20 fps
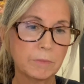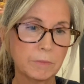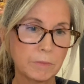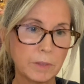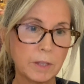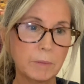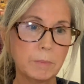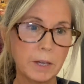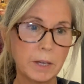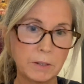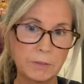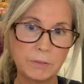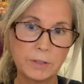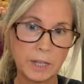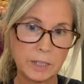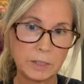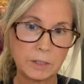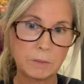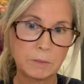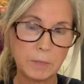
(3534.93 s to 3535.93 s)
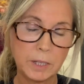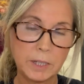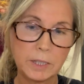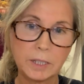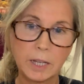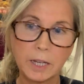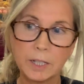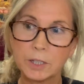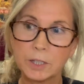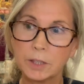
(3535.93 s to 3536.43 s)
the Benefactor
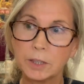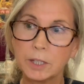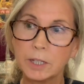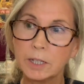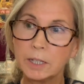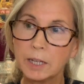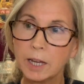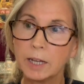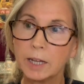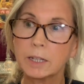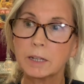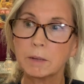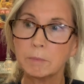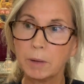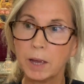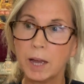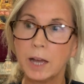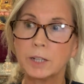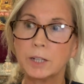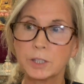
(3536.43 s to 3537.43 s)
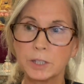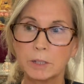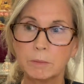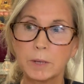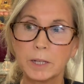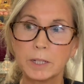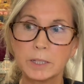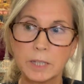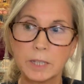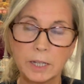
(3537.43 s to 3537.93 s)
meditation, the innate compassion
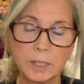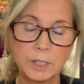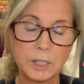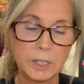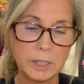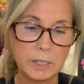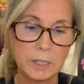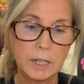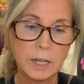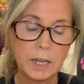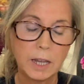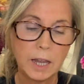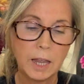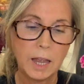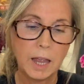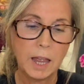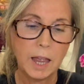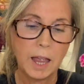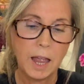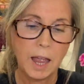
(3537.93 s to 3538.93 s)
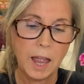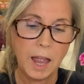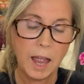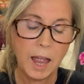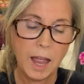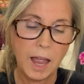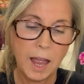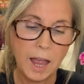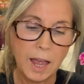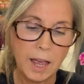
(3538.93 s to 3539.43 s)
meditation.
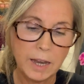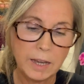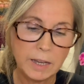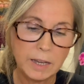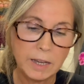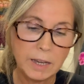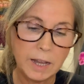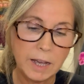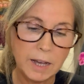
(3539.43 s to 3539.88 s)
And